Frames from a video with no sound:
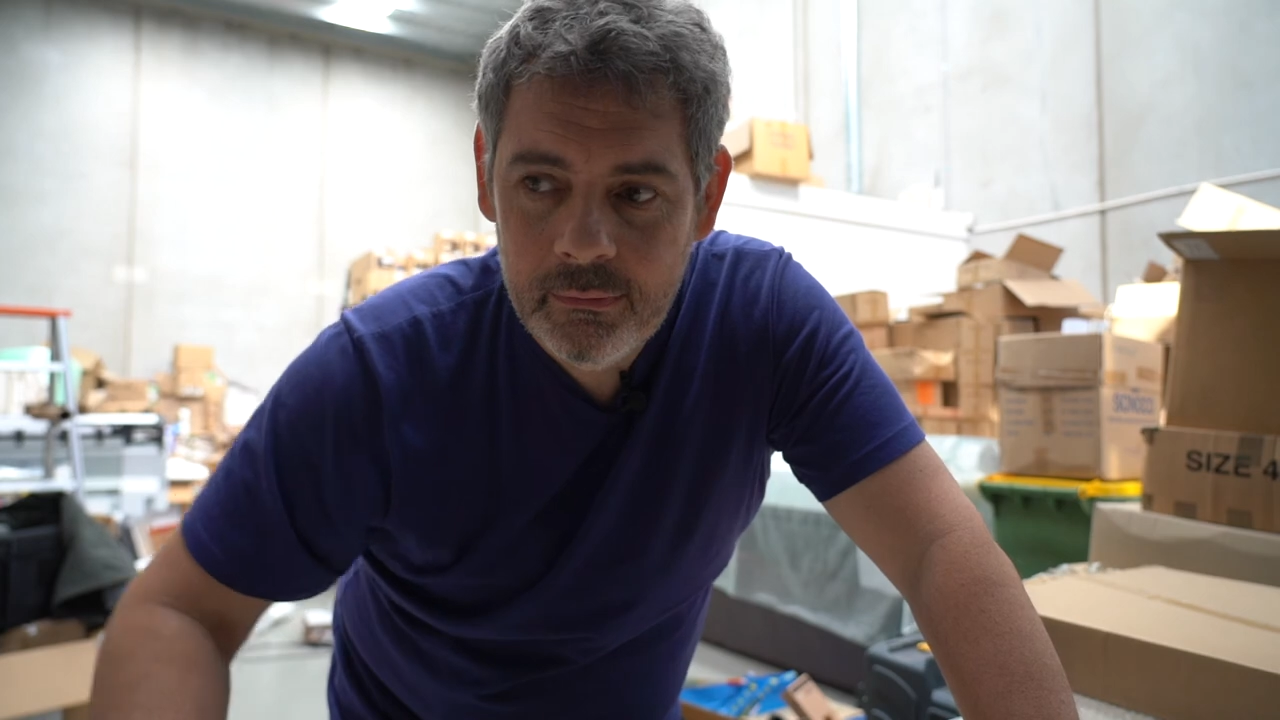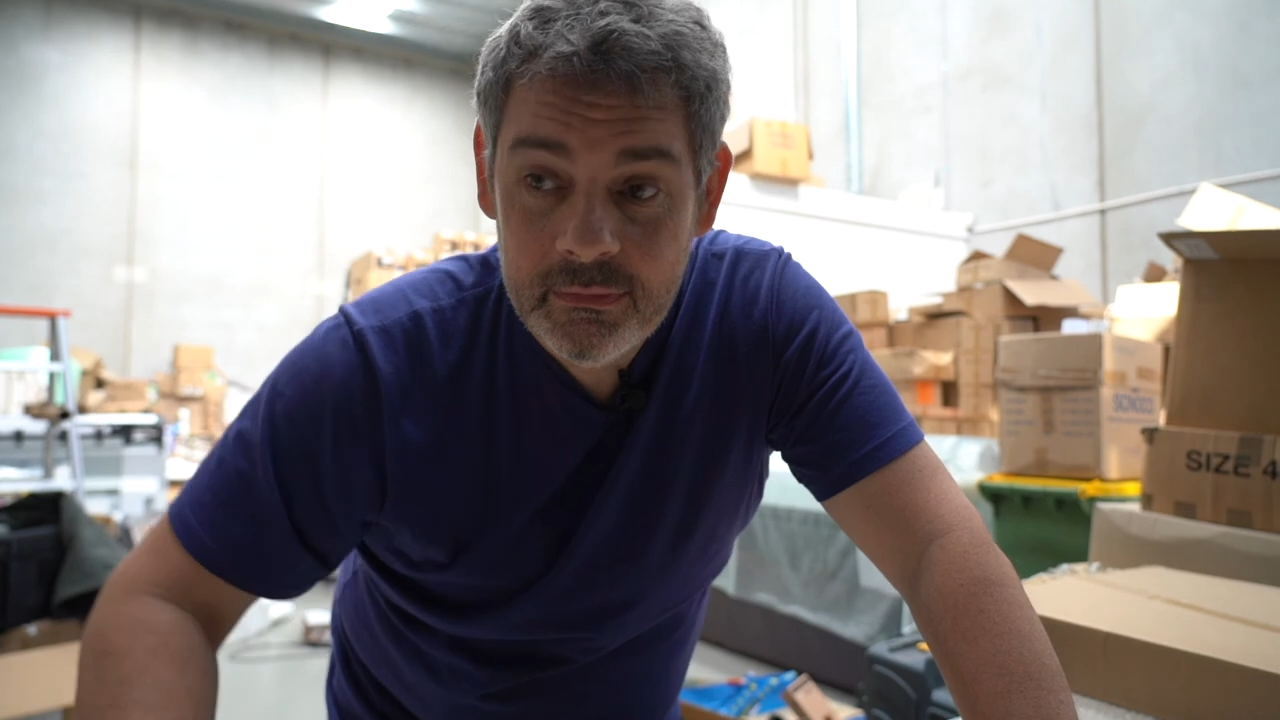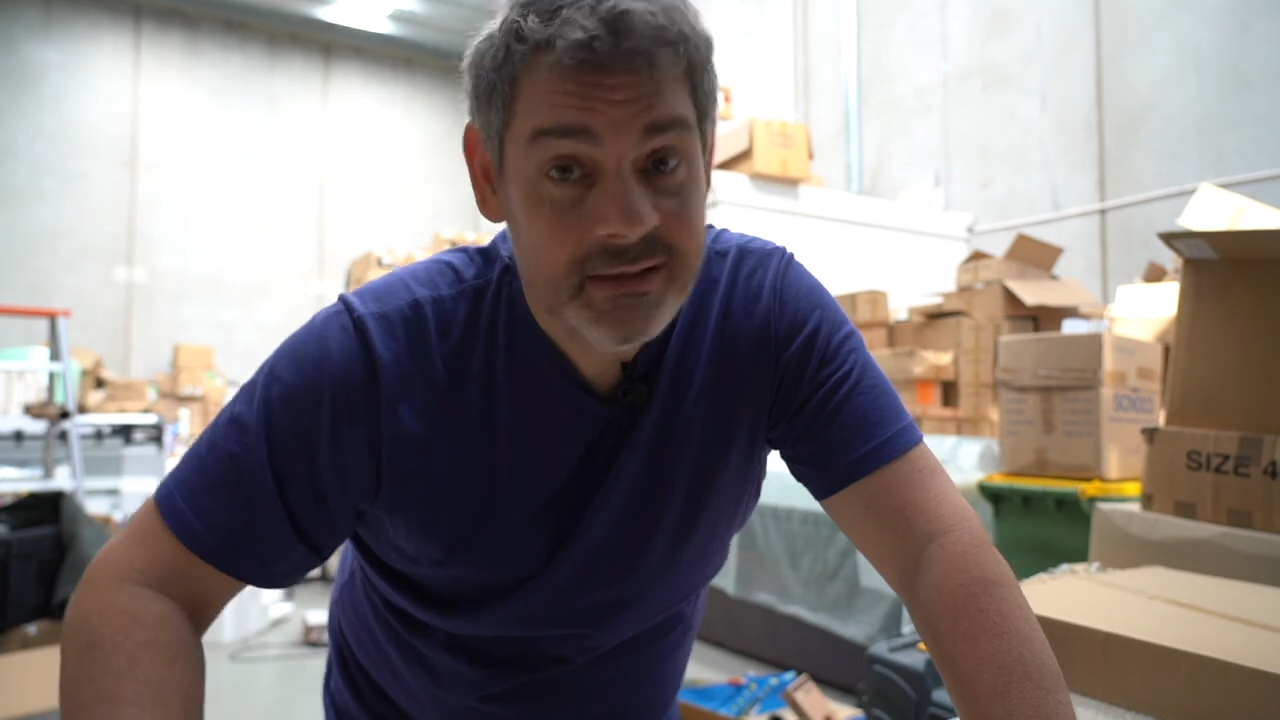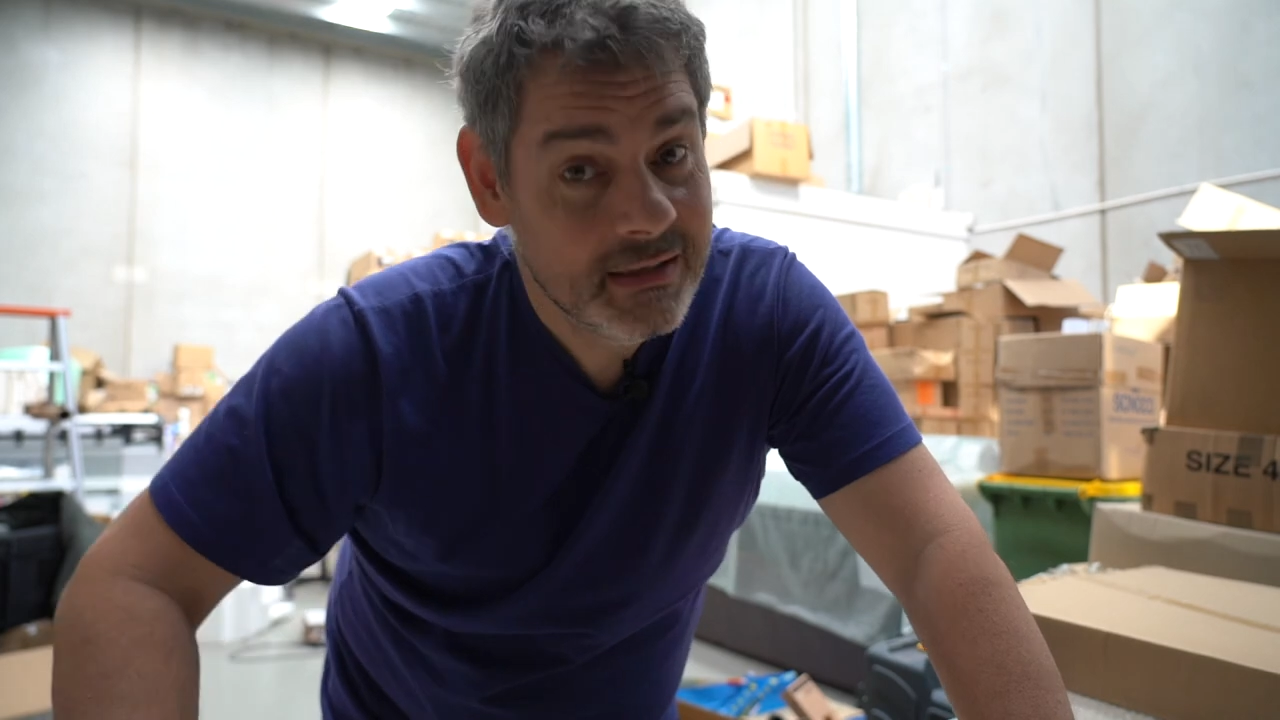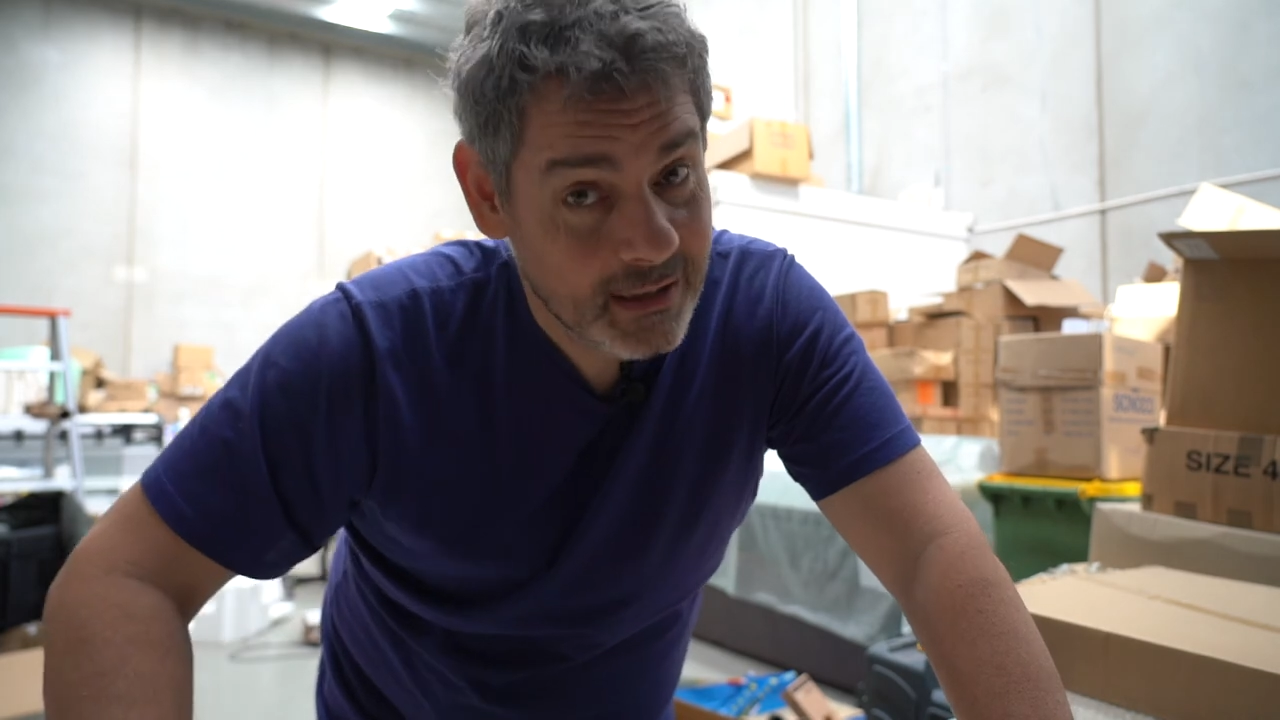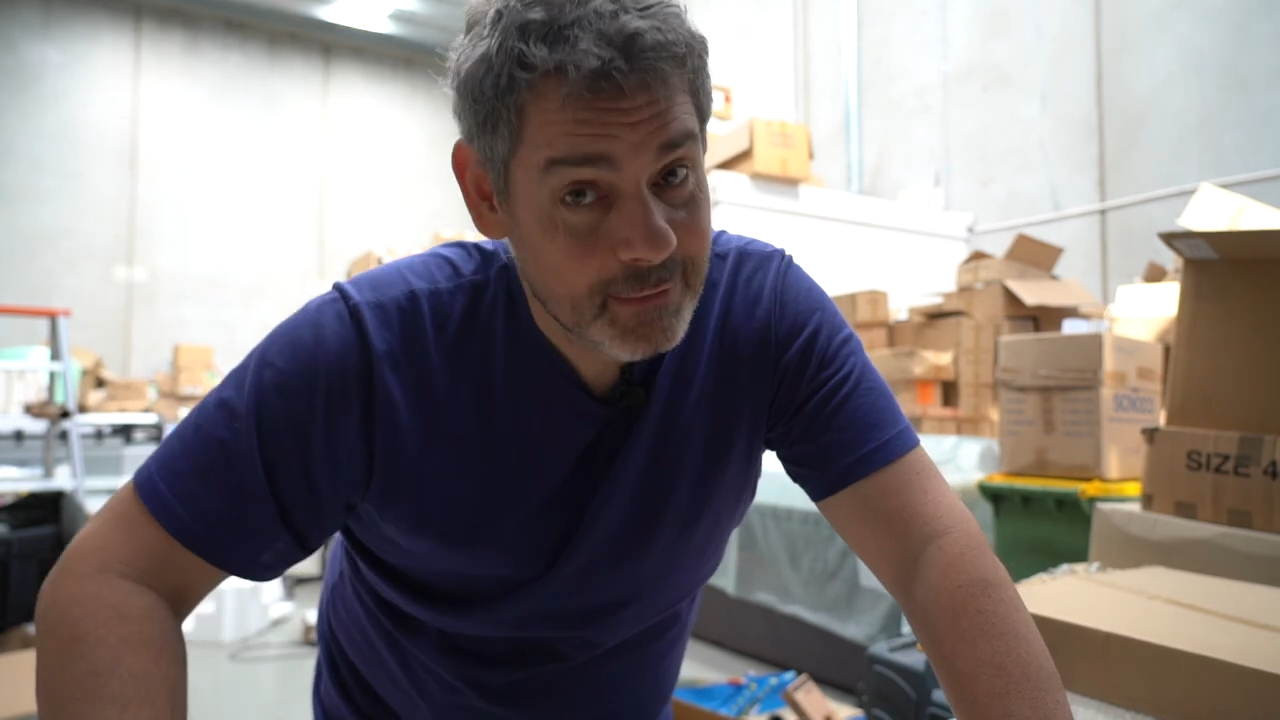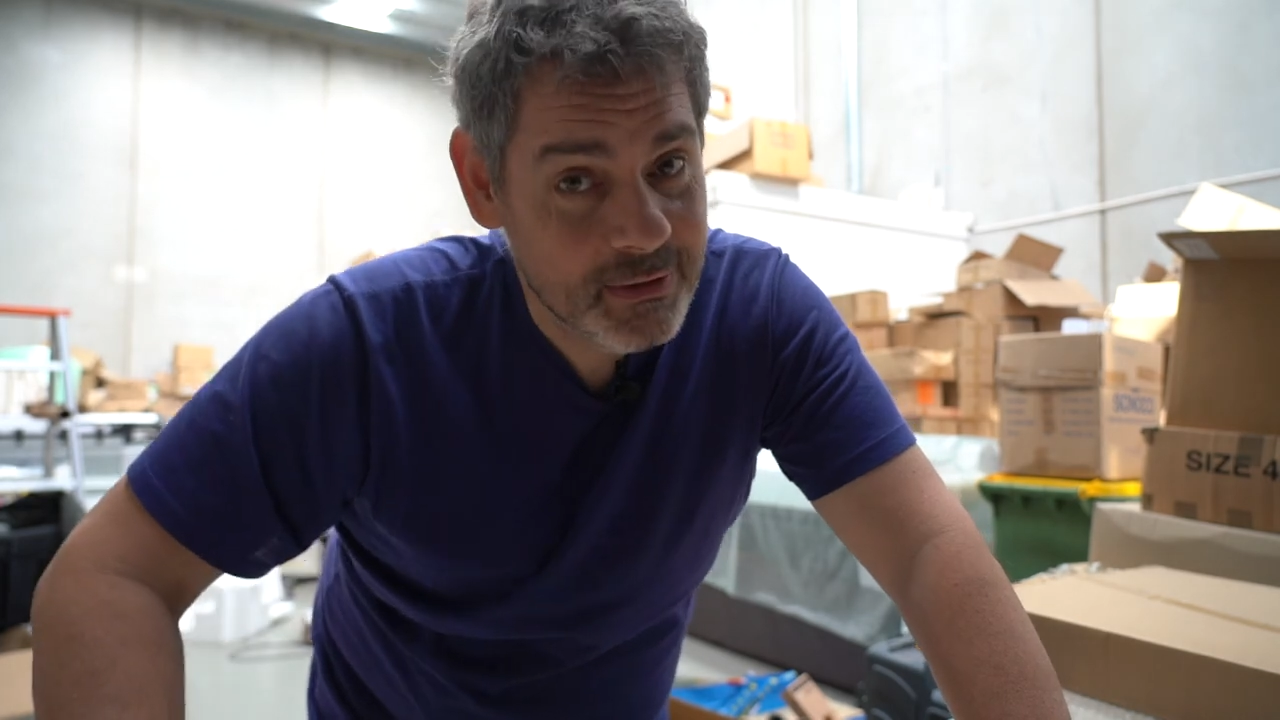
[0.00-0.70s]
to stay in